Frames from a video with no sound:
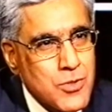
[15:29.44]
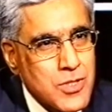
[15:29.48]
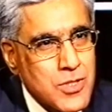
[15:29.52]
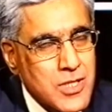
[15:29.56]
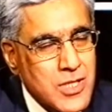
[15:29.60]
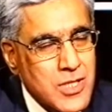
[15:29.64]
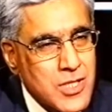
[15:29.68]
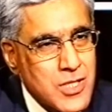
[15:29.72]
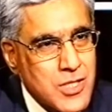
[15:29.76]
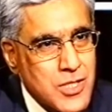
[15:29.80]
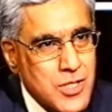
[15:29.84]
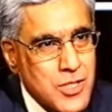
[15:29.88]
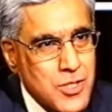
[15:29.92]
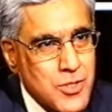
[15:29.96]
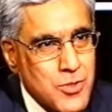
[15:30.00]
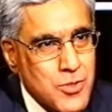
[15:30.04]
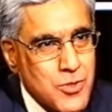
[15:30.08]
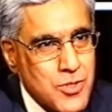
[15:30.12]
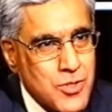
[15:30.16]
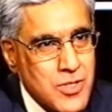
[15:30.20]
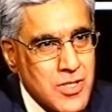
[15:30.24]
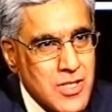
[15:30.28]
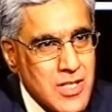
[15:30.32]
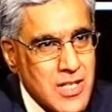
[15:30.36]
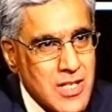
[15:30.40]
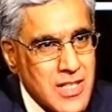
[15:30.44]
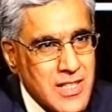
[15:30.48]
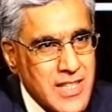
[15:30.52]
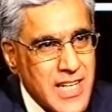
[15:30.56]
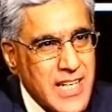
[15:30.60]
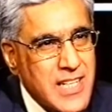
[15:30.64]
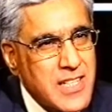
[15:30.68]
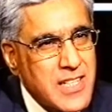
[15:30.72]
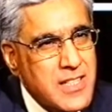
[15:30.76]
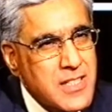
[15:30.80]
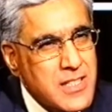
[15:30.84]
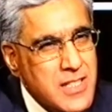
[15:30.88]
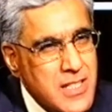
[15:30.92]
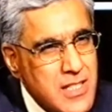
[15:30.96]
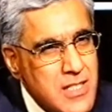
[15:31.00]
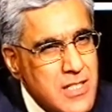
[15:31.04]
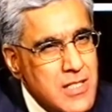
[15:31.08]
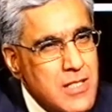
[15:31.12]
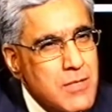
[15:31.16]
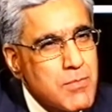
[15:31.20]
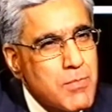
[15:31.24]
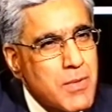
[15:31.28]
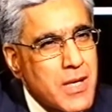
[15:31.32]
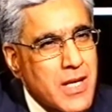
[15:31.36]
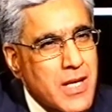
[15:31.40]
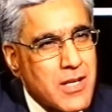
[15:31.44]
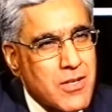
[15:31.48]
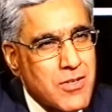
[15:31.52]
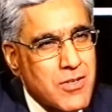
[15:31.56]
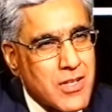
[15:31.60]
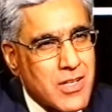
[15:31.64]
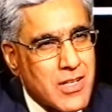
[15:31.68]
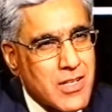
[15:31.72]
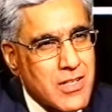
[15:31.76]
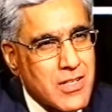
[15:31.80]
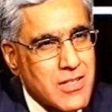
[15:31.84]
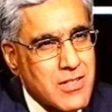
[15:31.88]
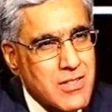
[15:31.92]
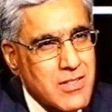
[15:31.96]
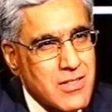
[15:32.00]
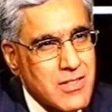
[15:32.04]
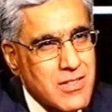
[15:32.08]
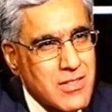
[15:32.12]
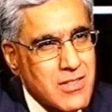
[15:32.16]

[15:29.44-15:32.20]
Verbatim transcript: chose an institution that didn't play cricket.